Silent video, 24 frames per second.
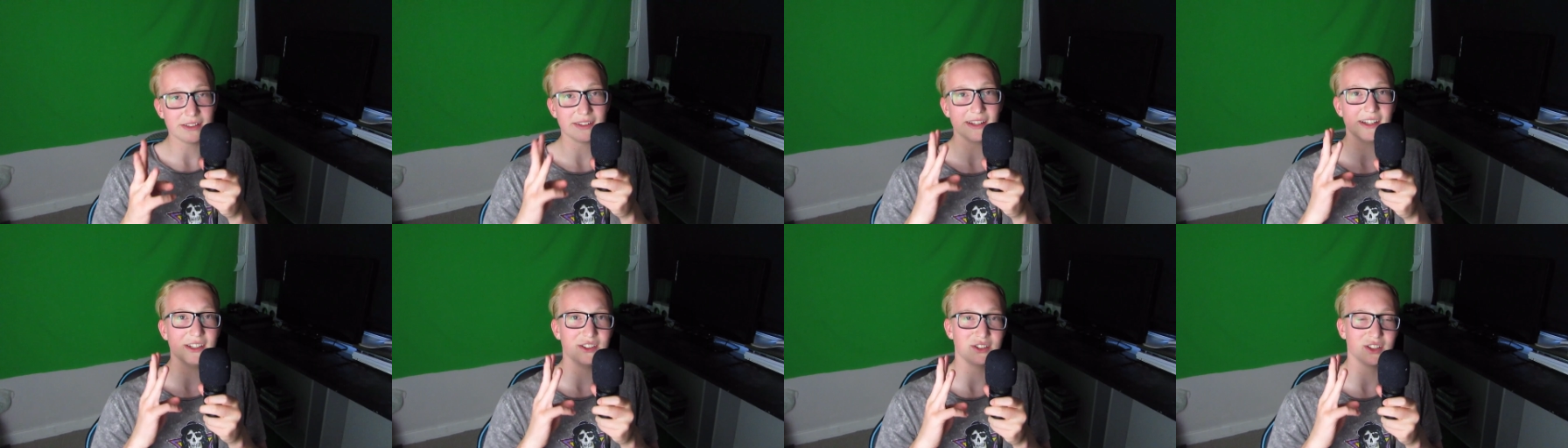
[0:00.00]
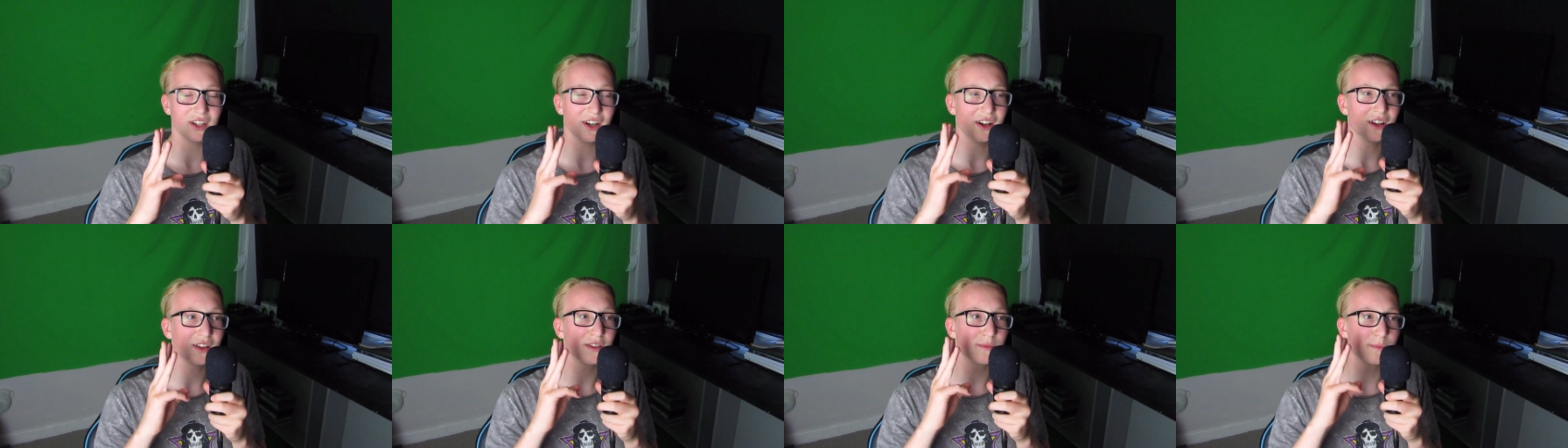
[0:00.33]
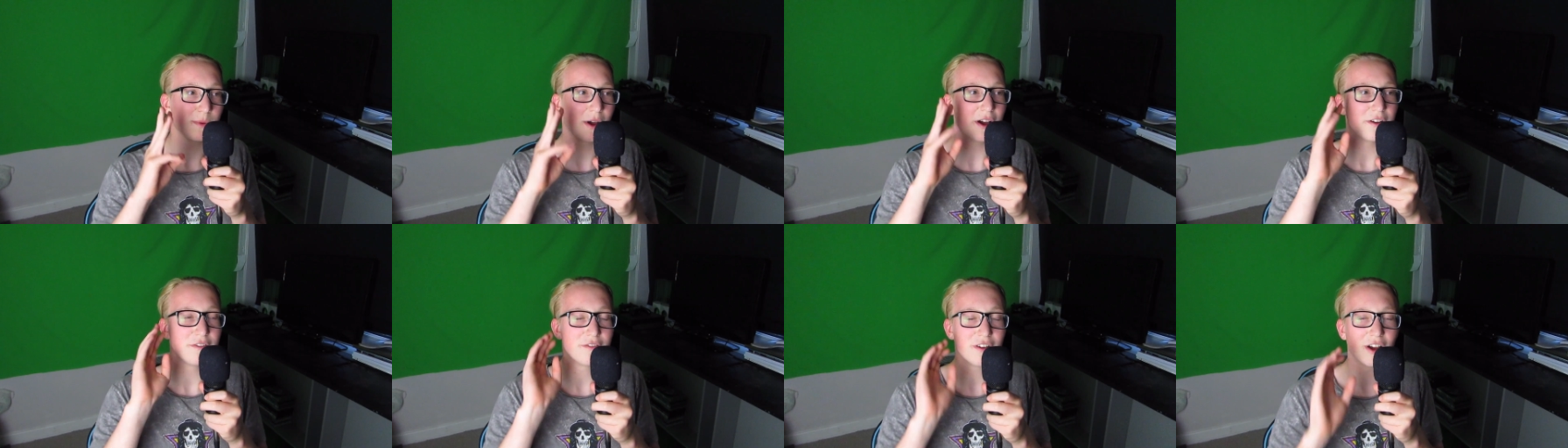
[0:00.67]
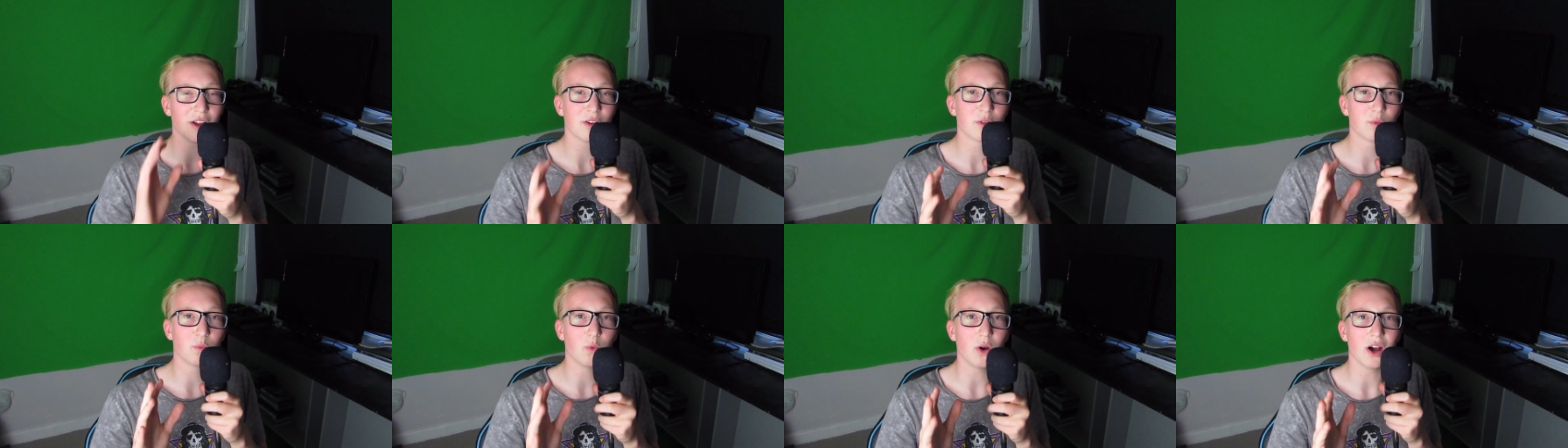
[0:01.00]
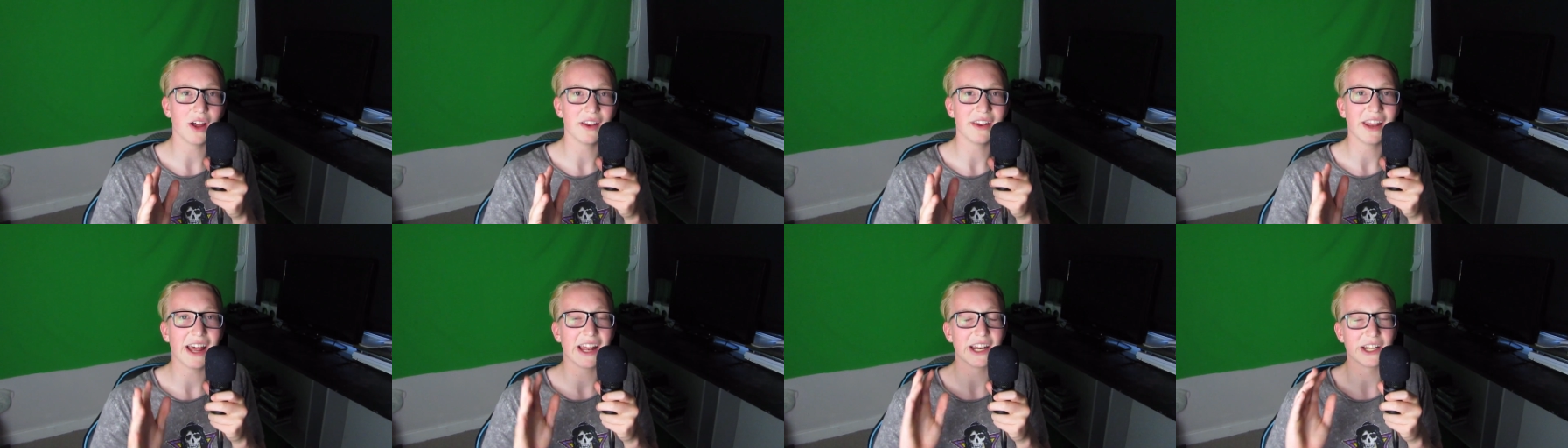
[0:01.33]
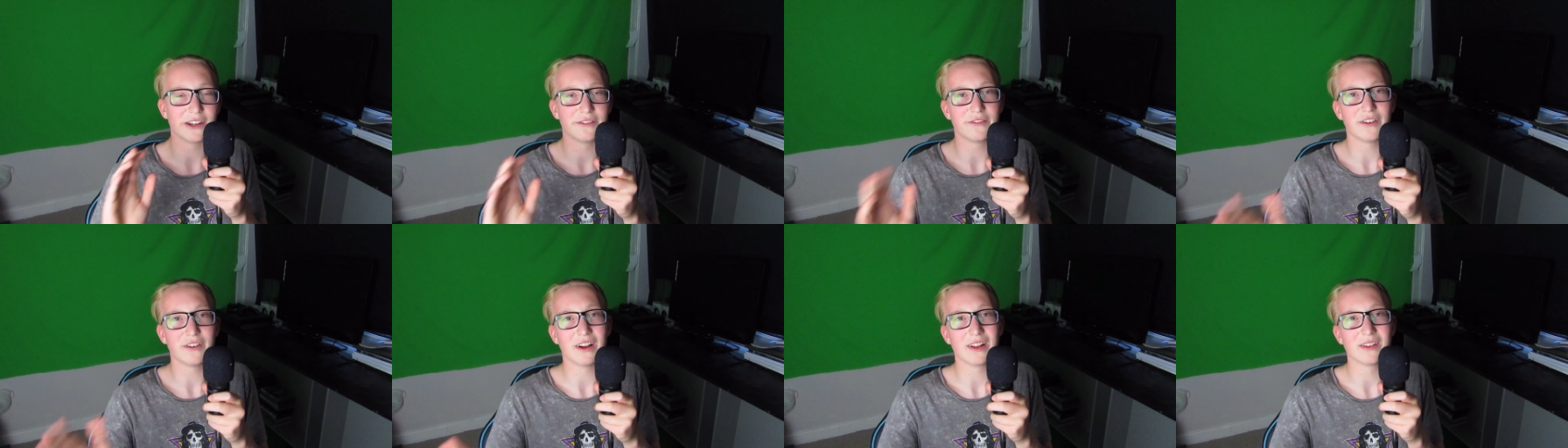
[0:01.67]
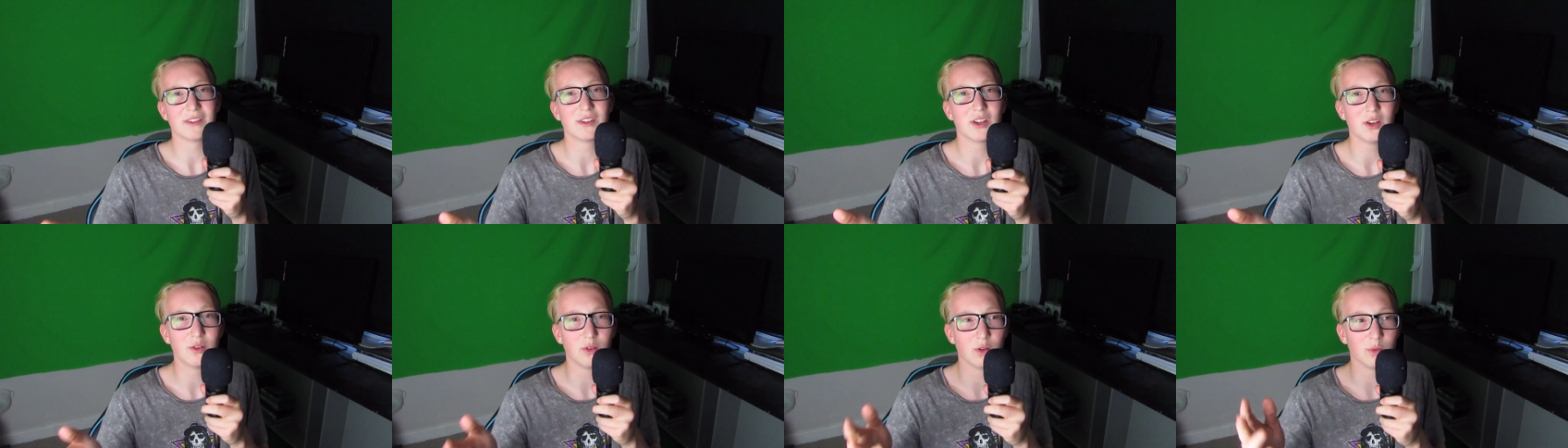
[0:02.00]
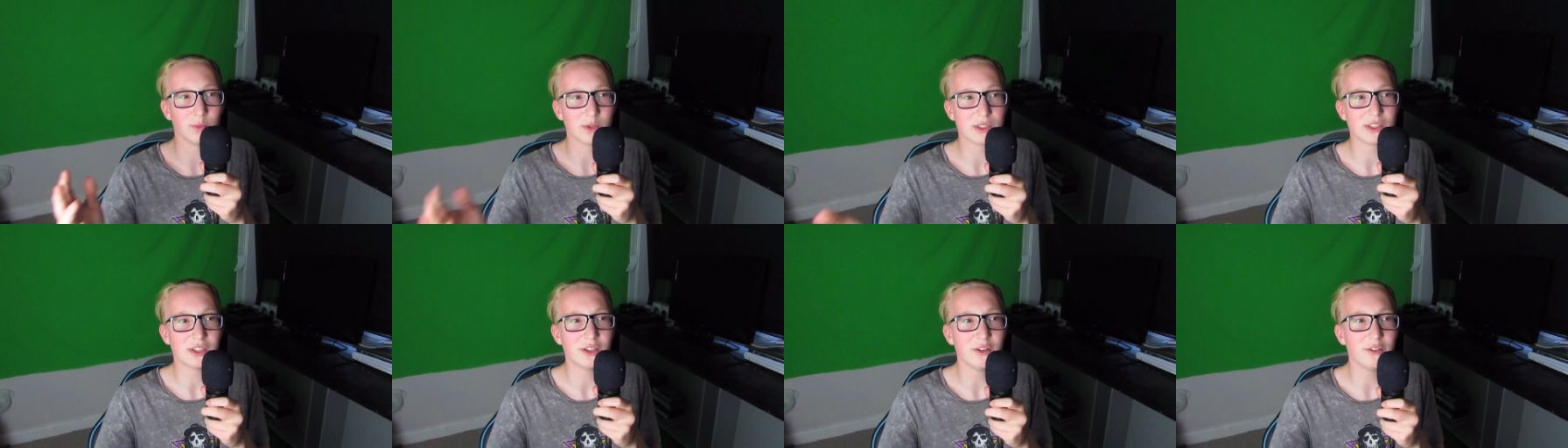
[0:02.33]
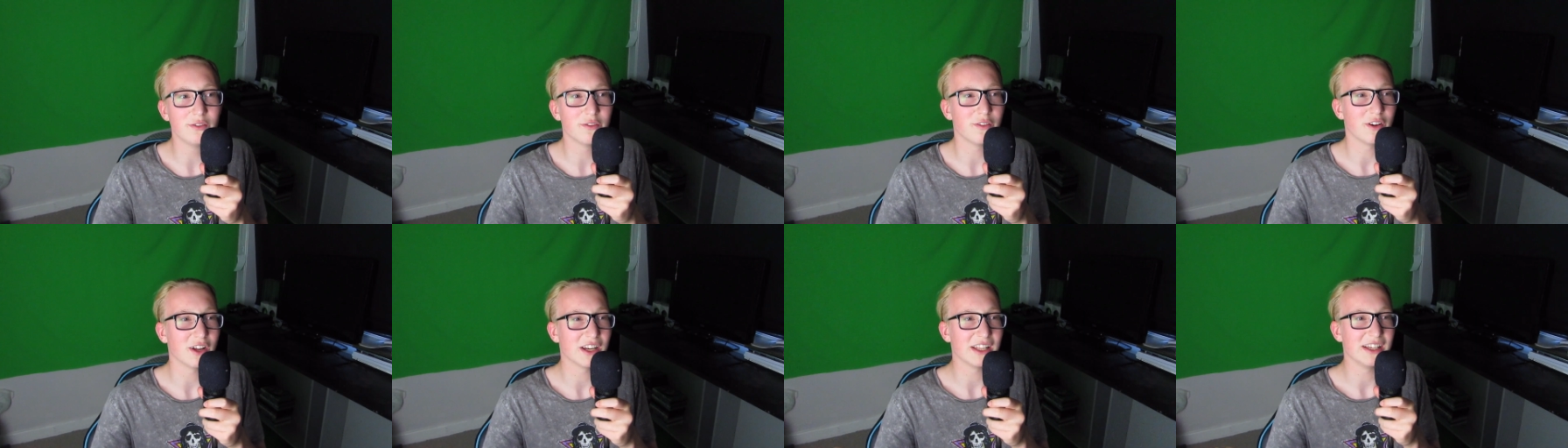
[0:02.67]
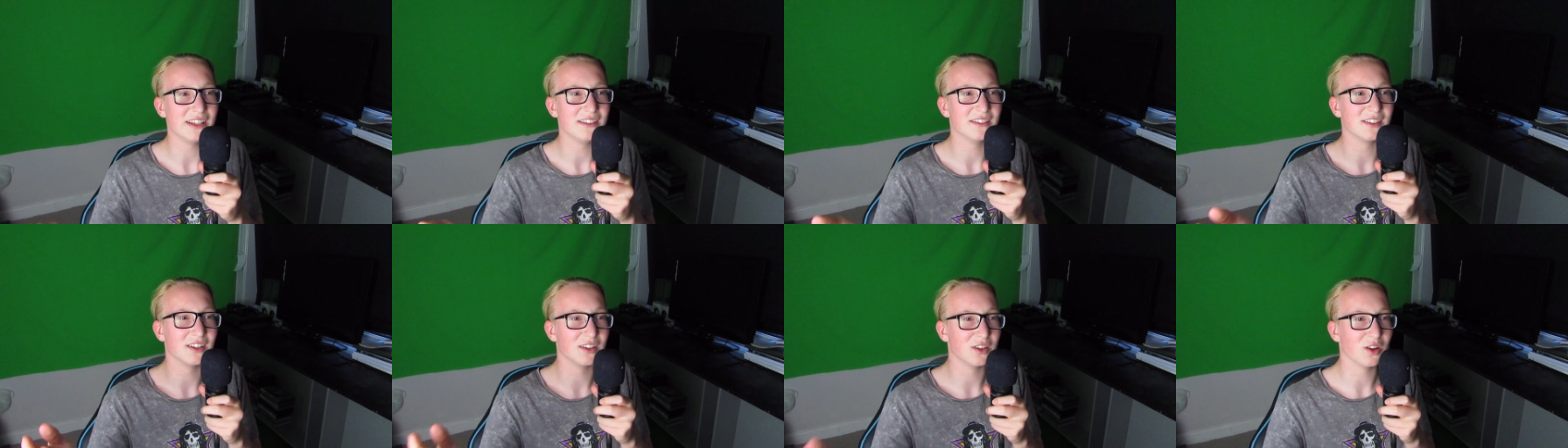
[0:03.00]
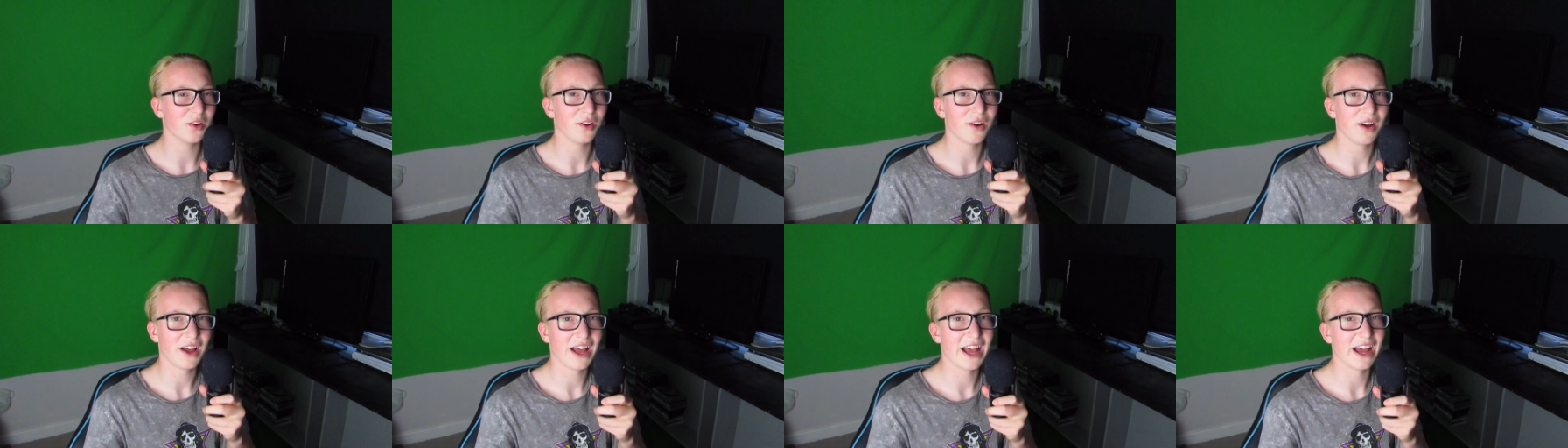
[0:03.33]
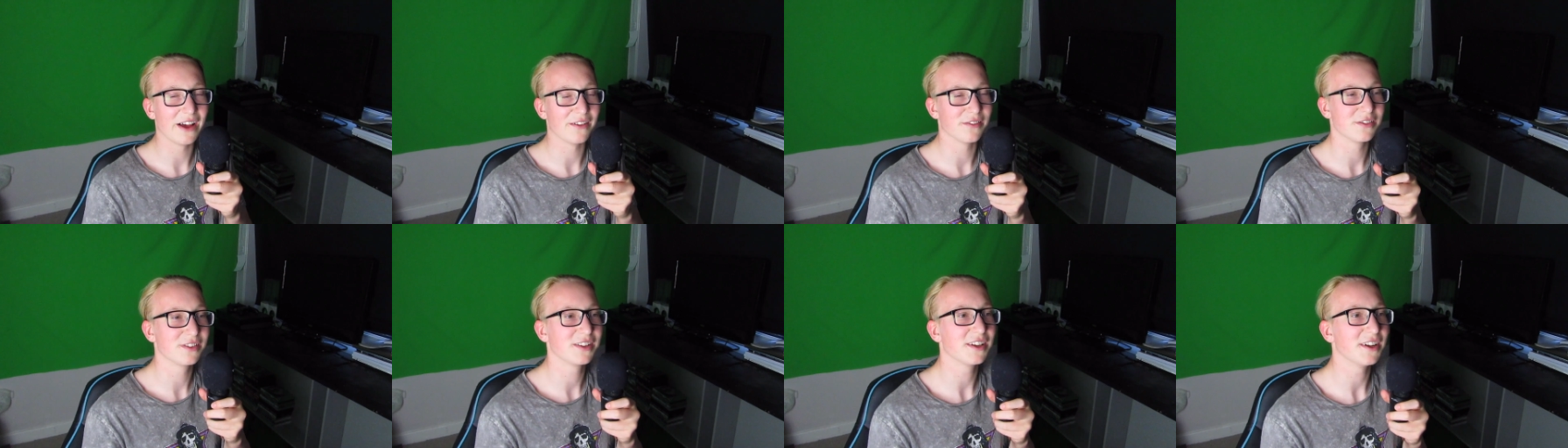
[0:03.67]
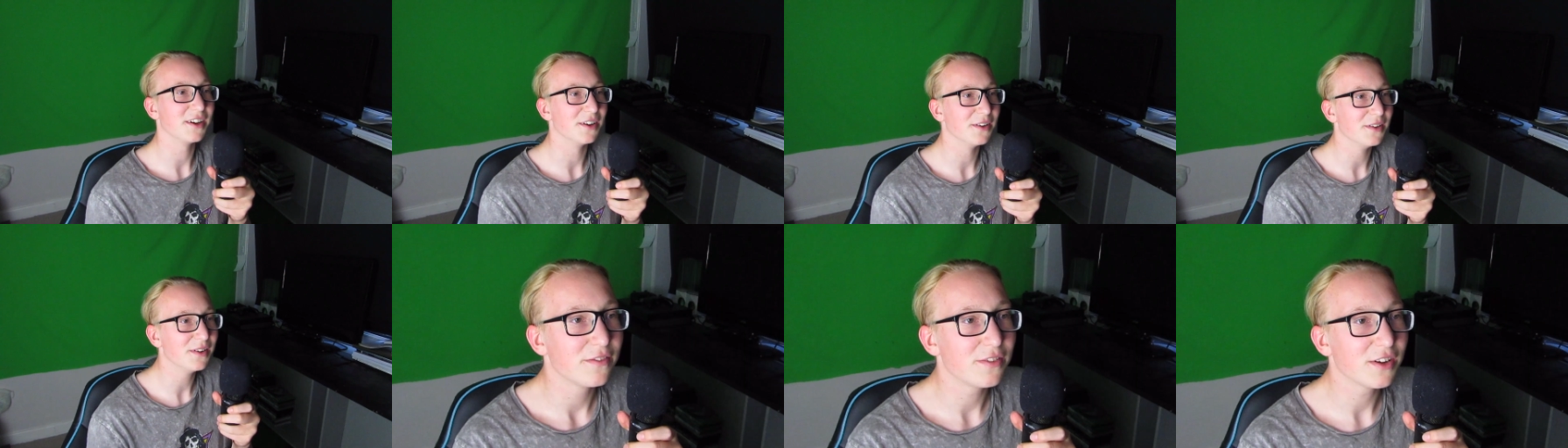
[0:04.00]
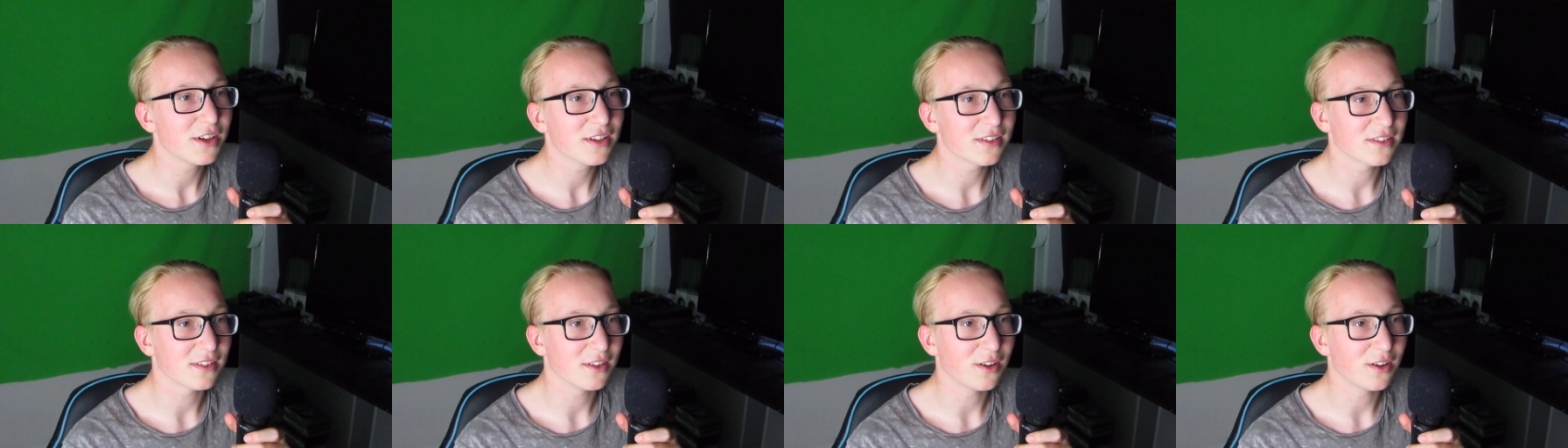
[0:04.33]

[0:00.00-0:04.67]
t-shirts, but I found one and I found two that were too funny to not have. So first